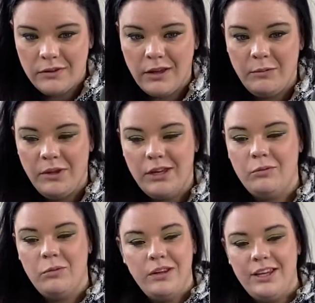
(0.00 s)
I mean,
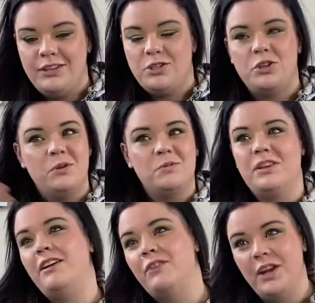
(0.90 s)
really, it just goes with
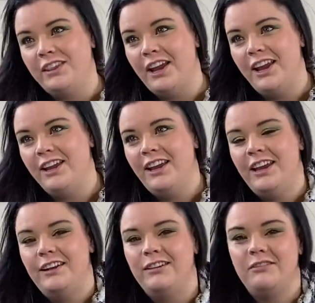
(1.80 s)
everything.
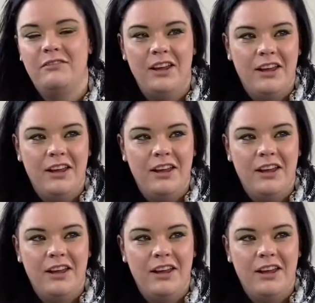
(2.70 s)
And